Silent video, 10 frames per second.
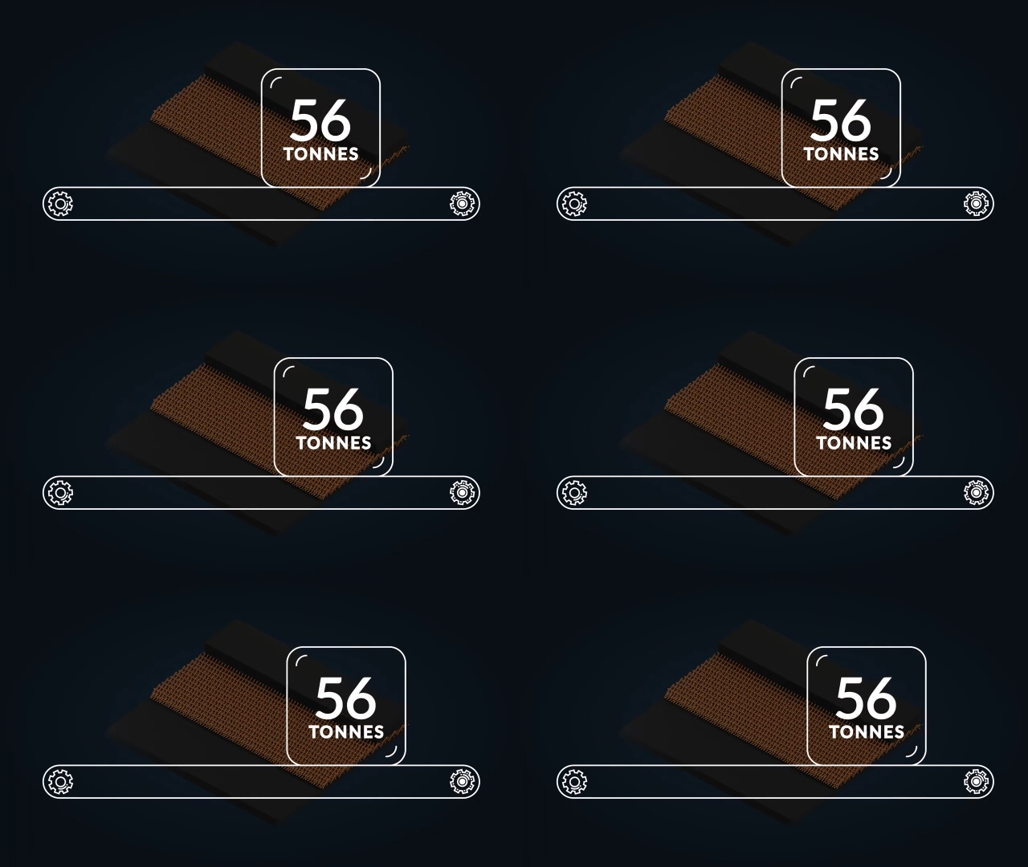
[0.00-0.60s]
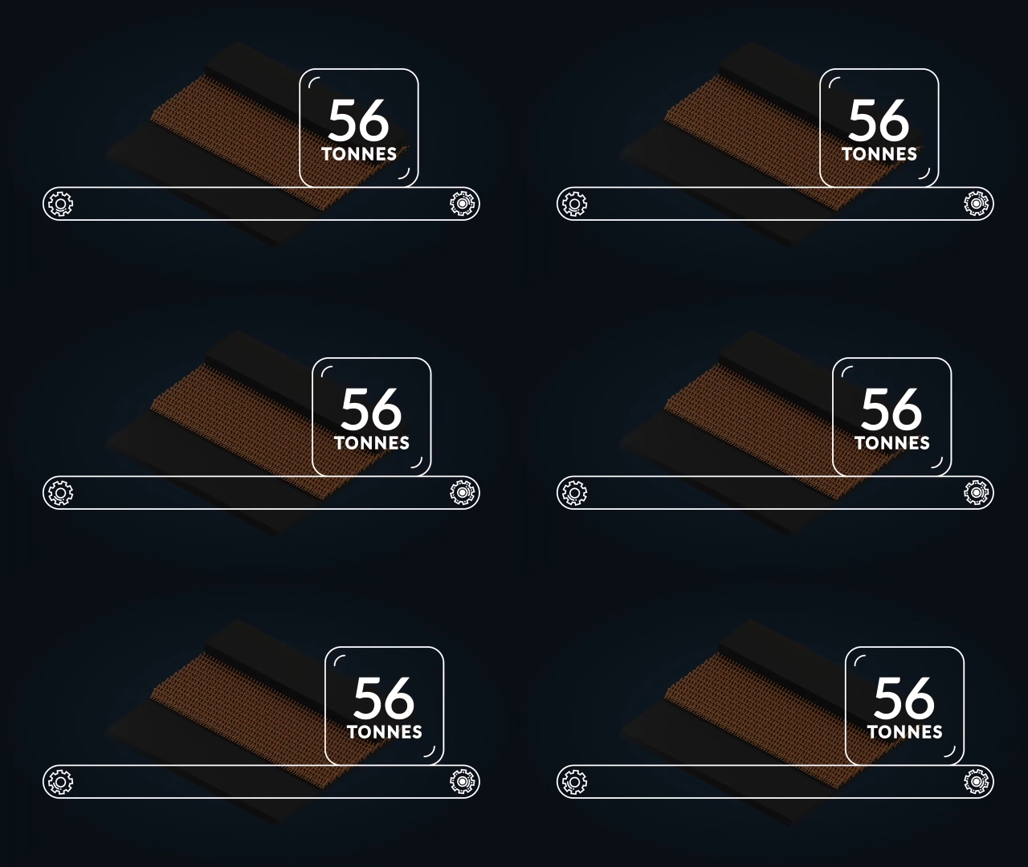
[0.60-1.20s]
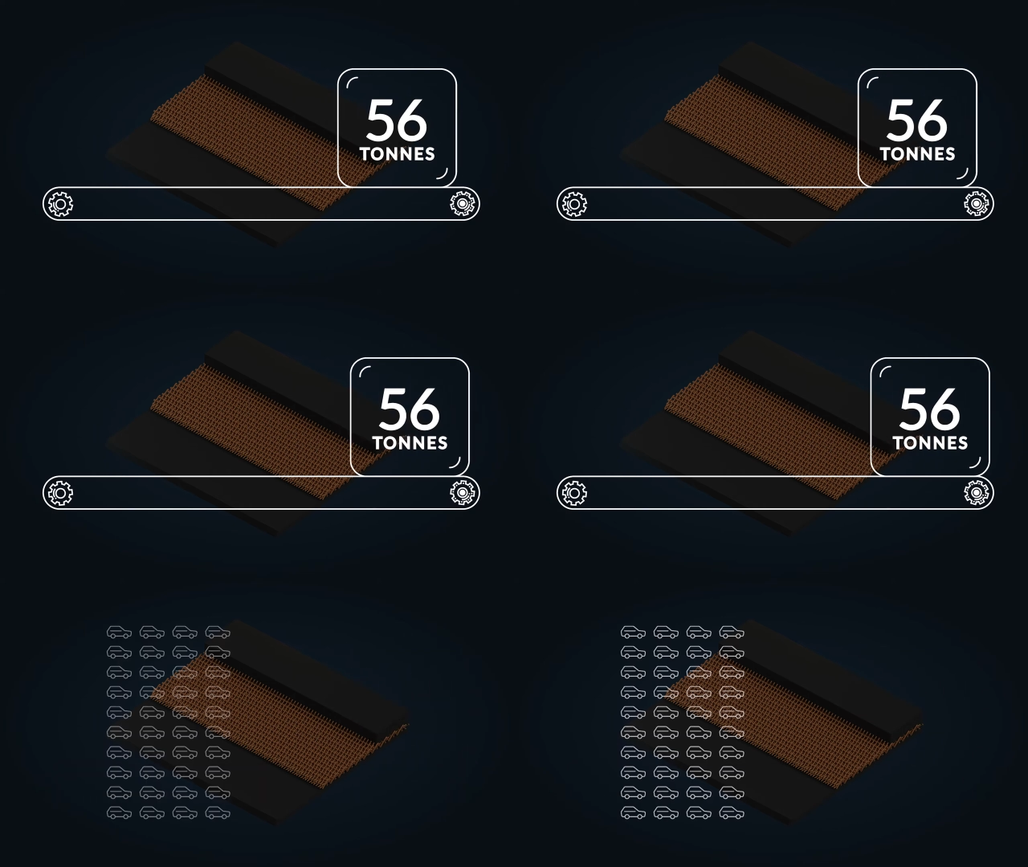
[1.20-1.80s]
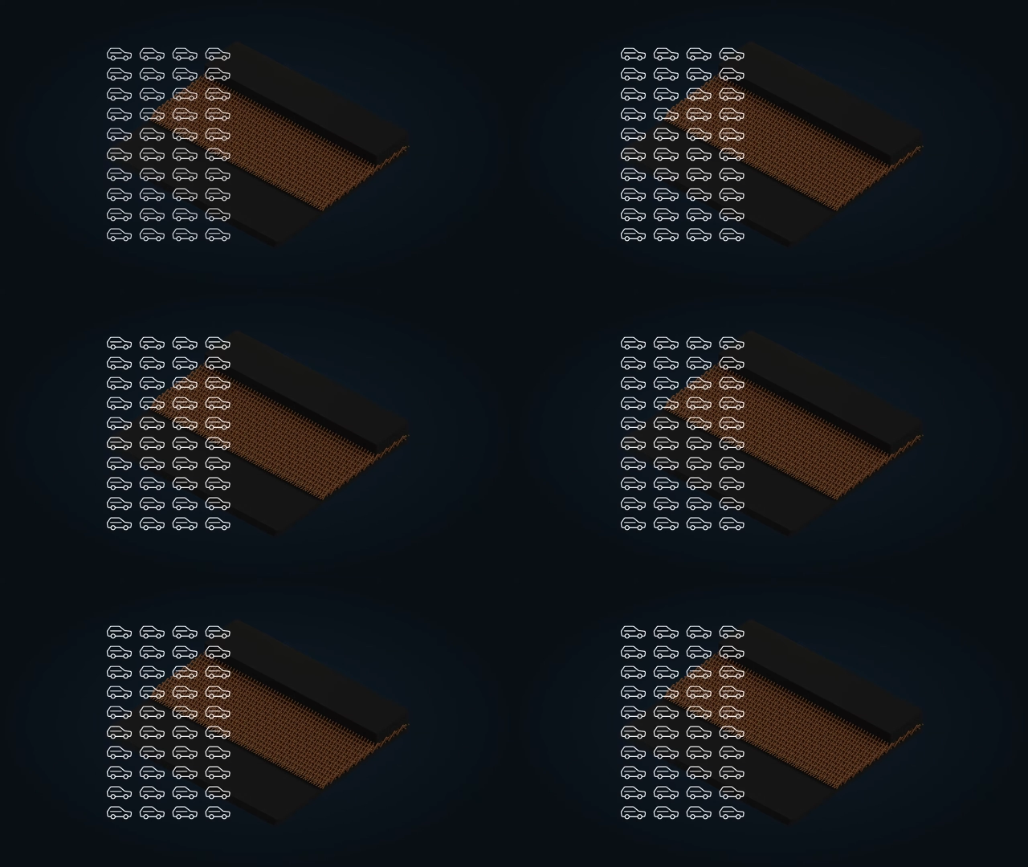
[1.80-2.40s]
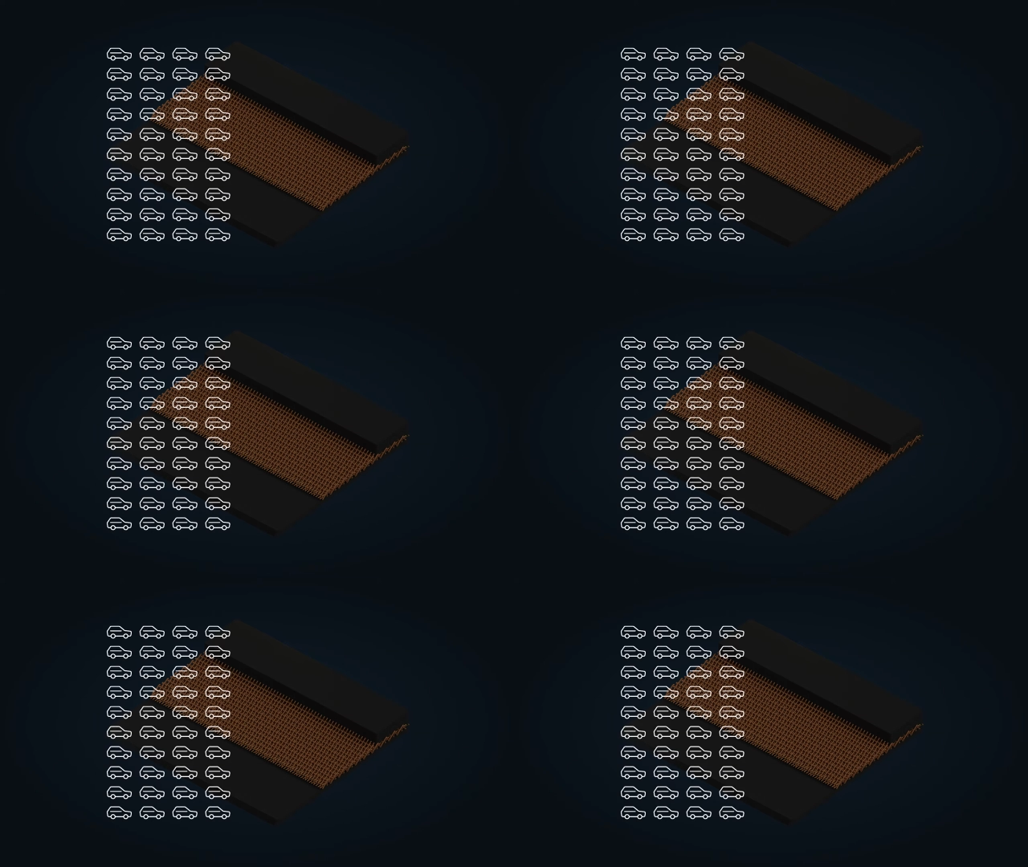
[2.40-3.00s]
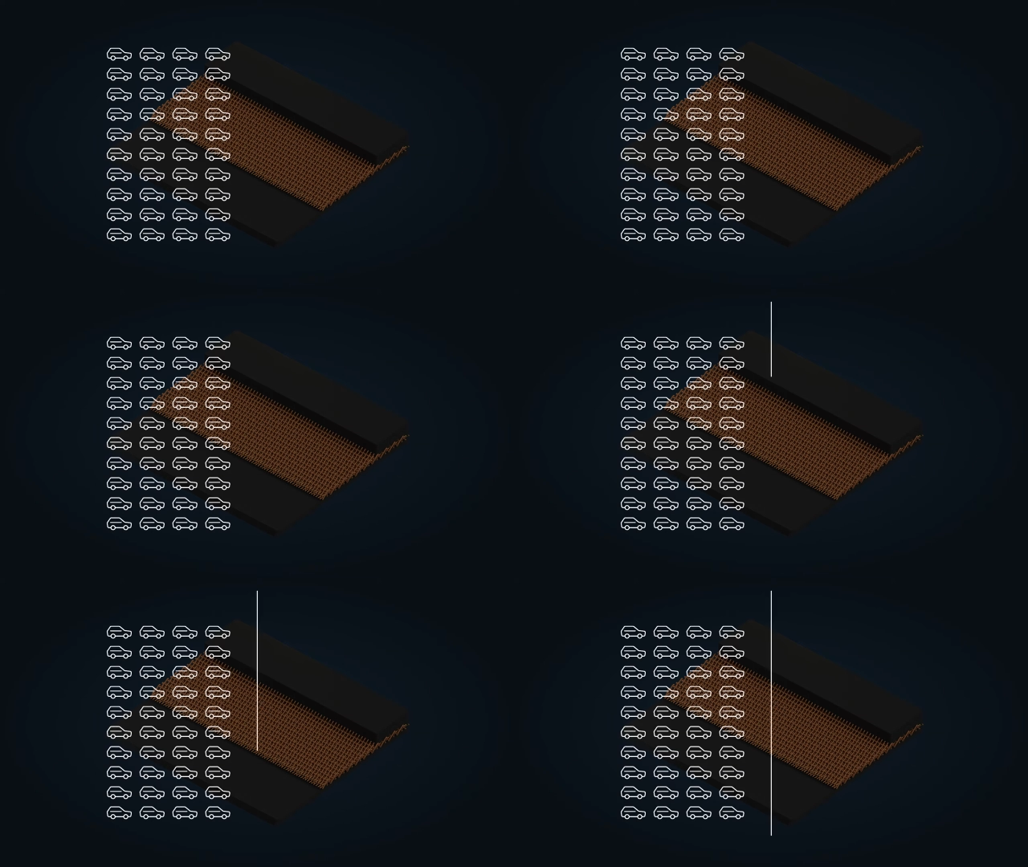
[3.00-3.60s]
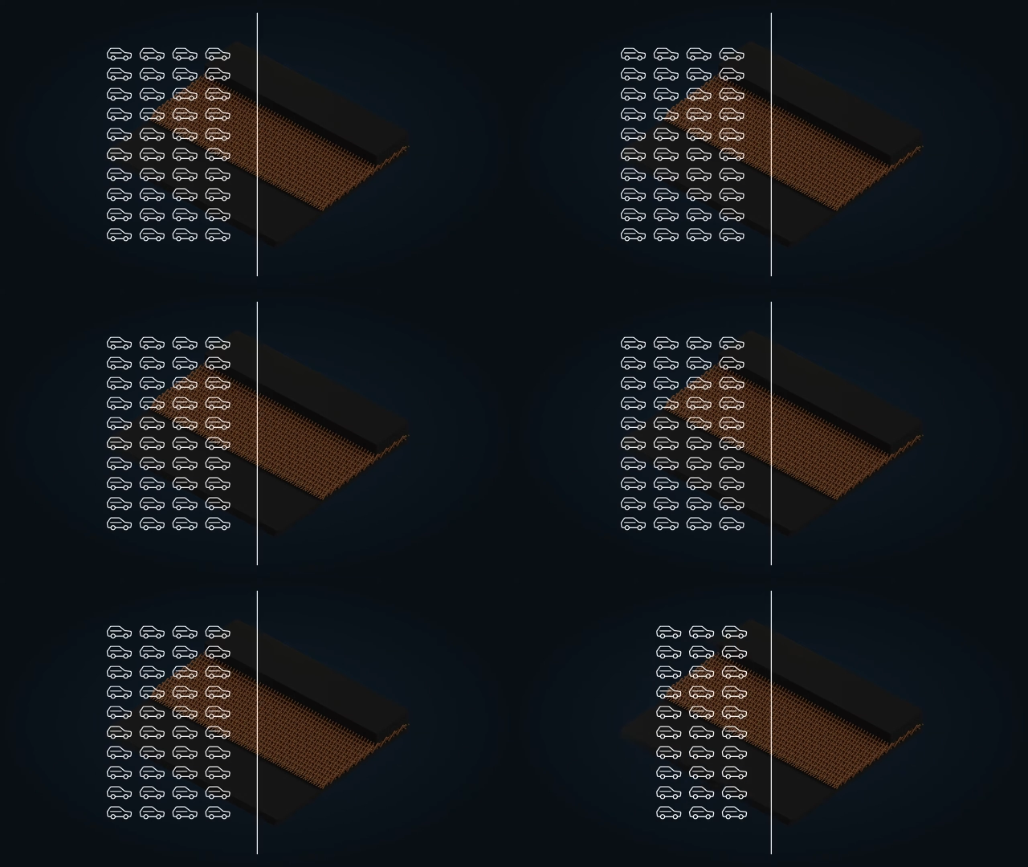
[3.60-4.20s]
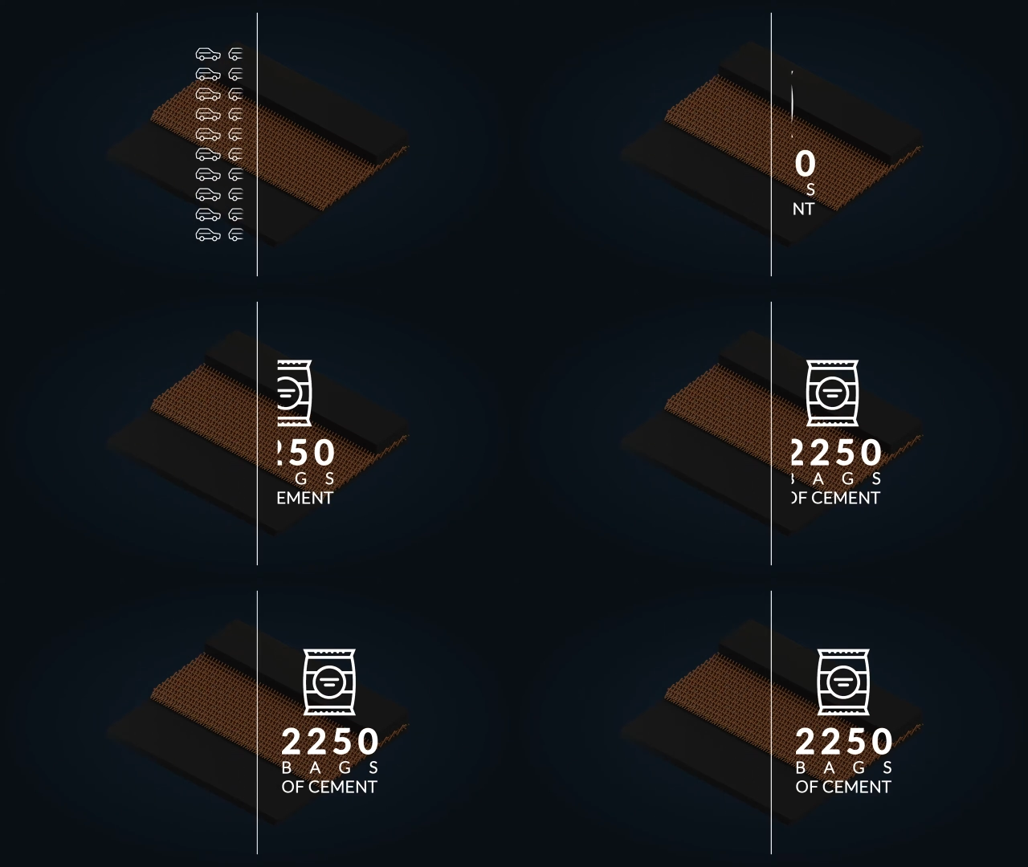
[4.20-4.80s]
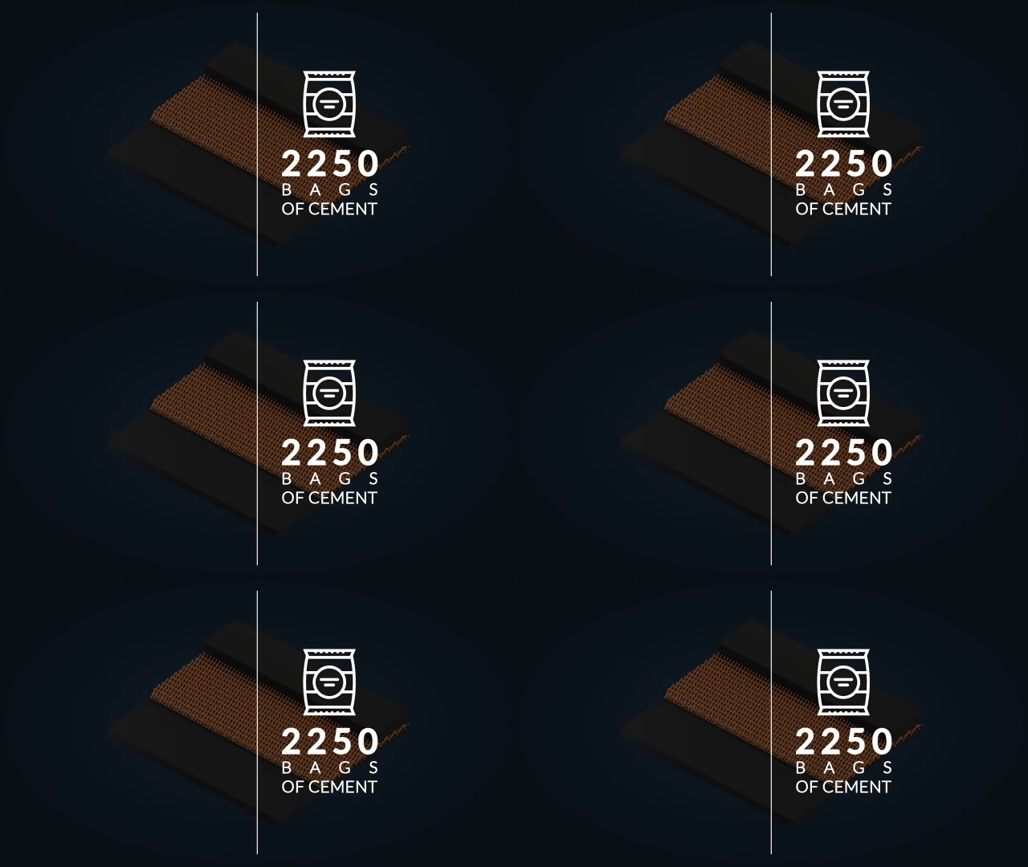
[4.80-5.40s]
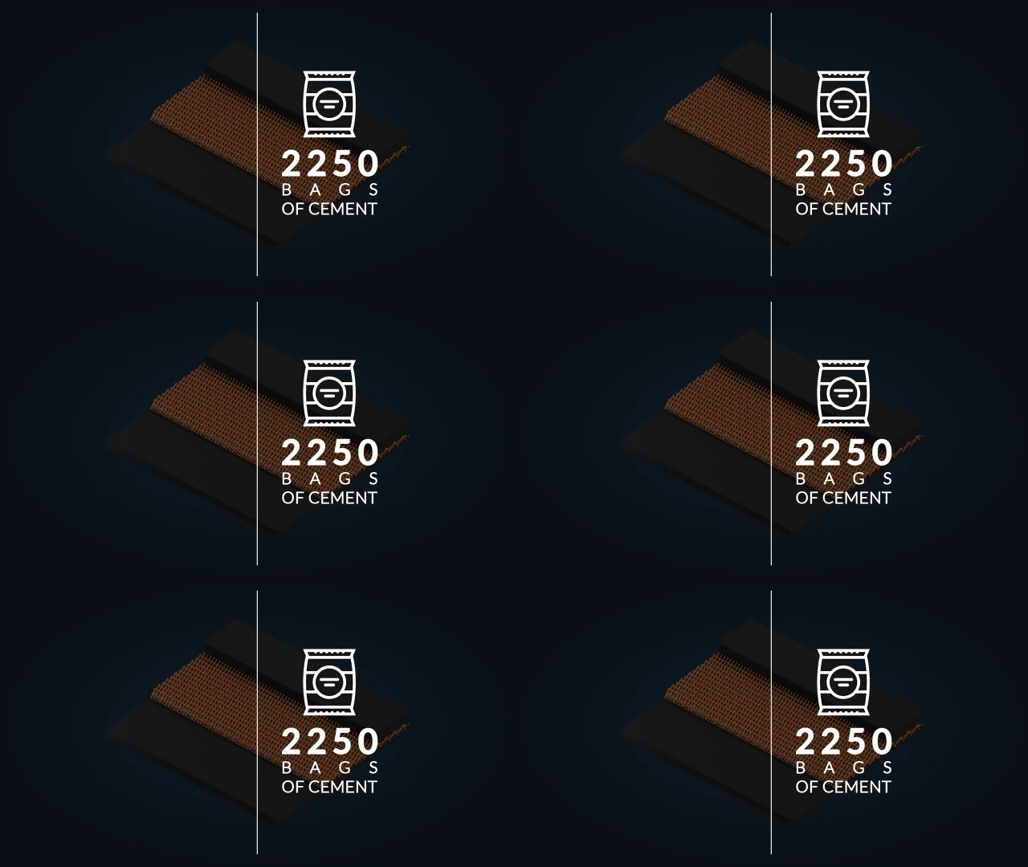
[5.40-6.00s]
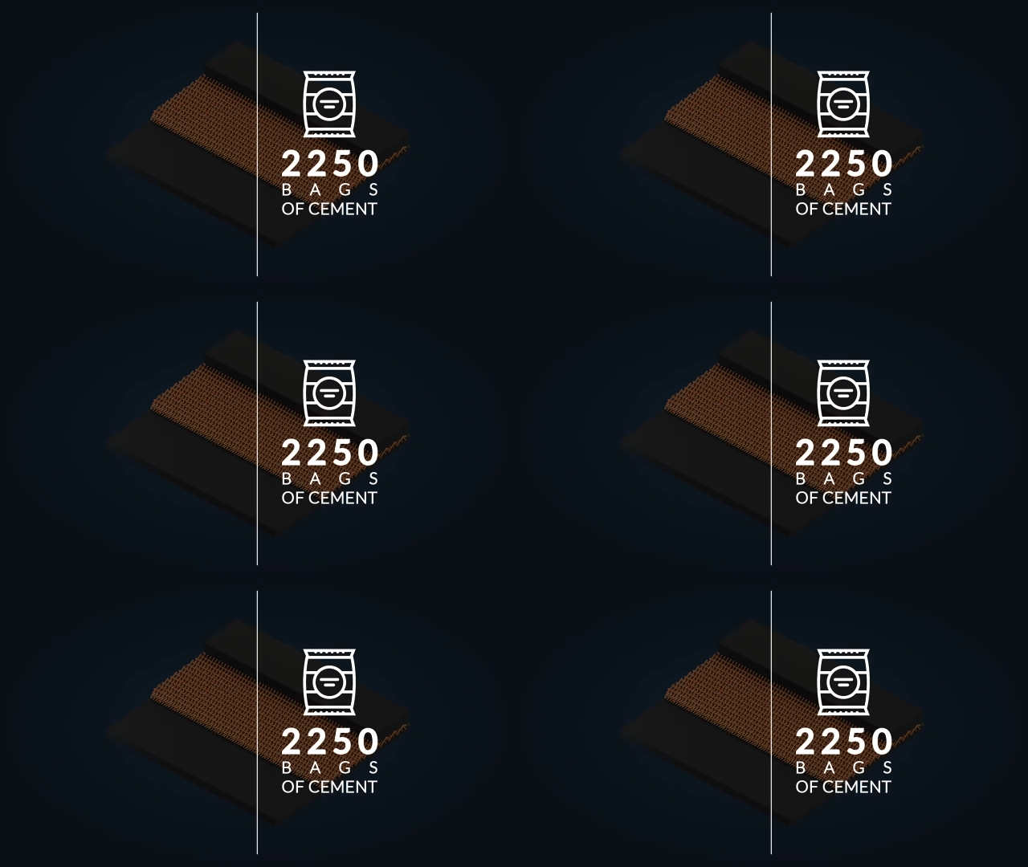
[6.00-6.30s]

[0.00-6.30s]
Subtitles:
[unreadable: no face in view]